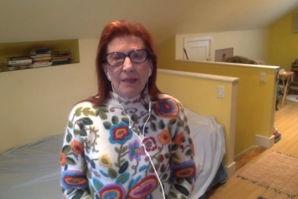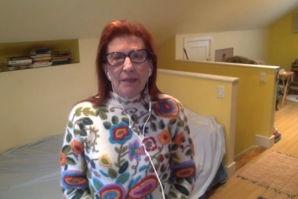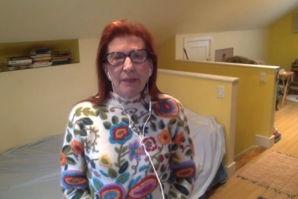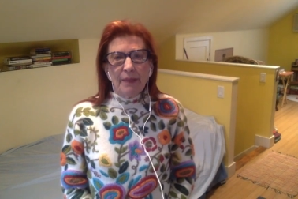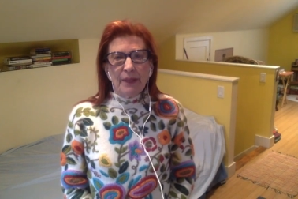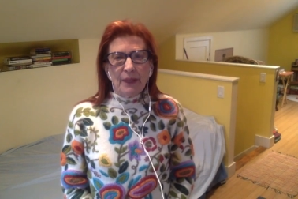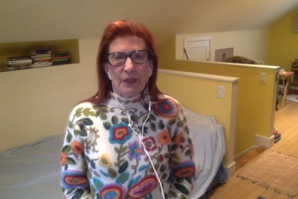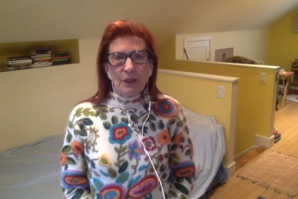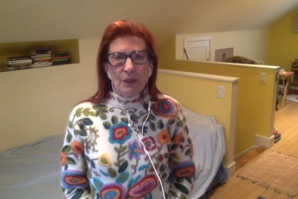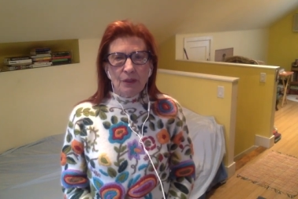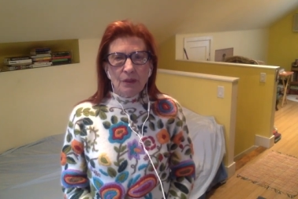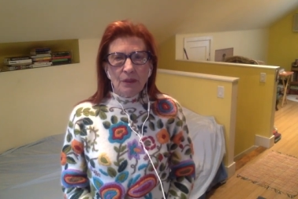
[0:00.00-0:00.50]

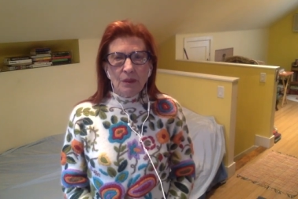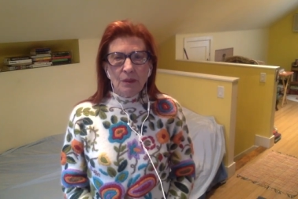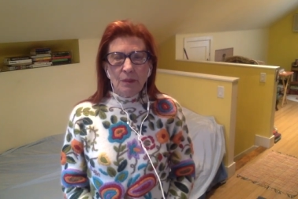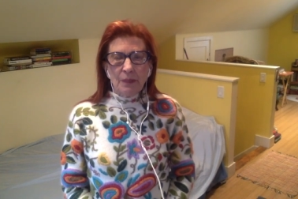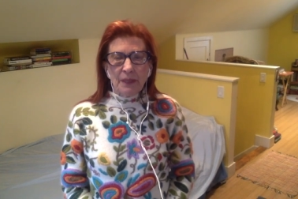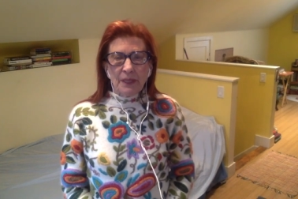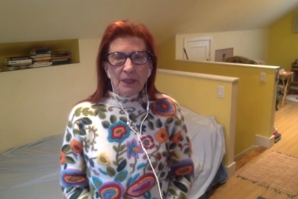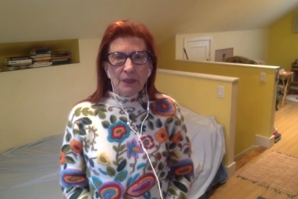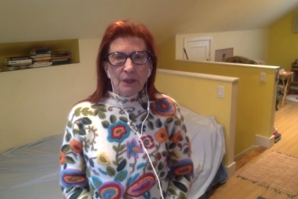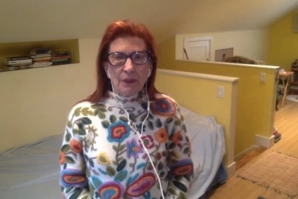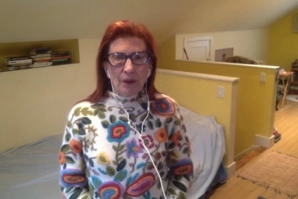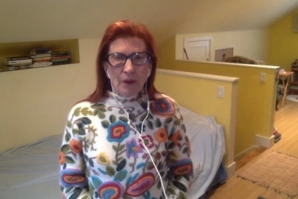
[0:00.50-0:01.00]
But you can
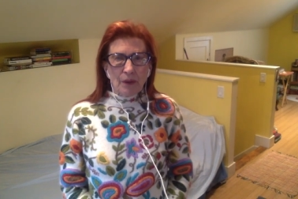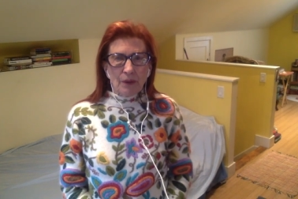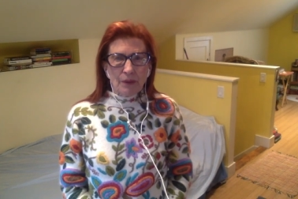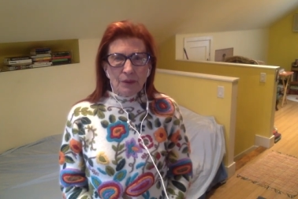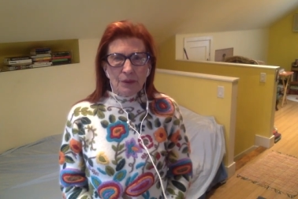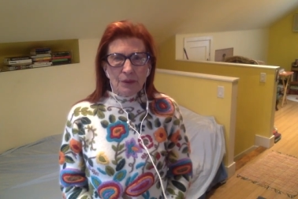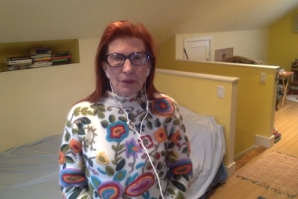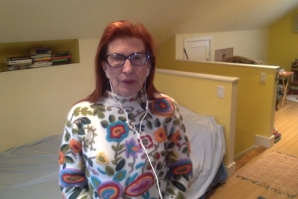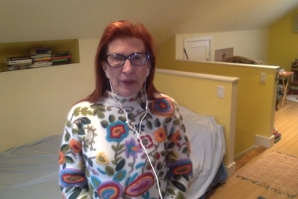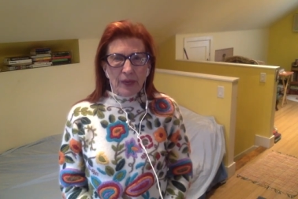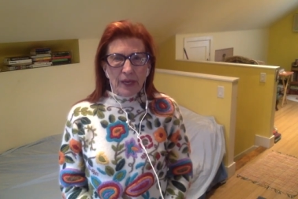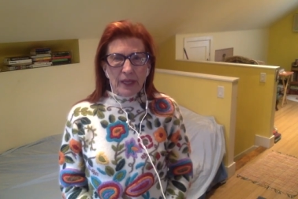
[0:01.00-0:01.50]
be your own
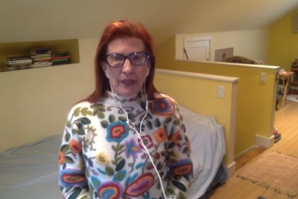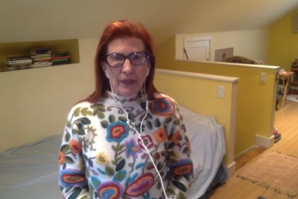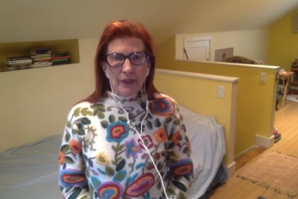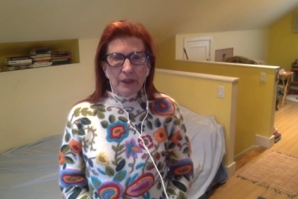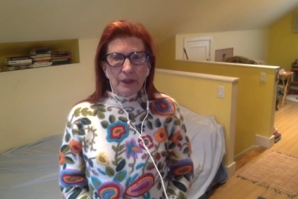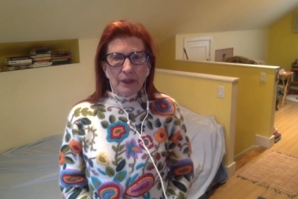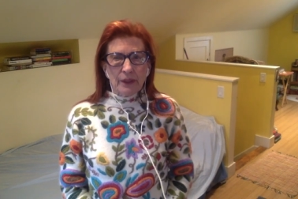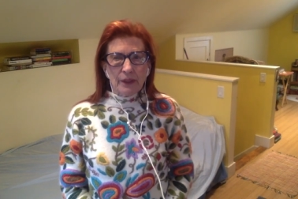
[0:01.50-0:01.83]
trainer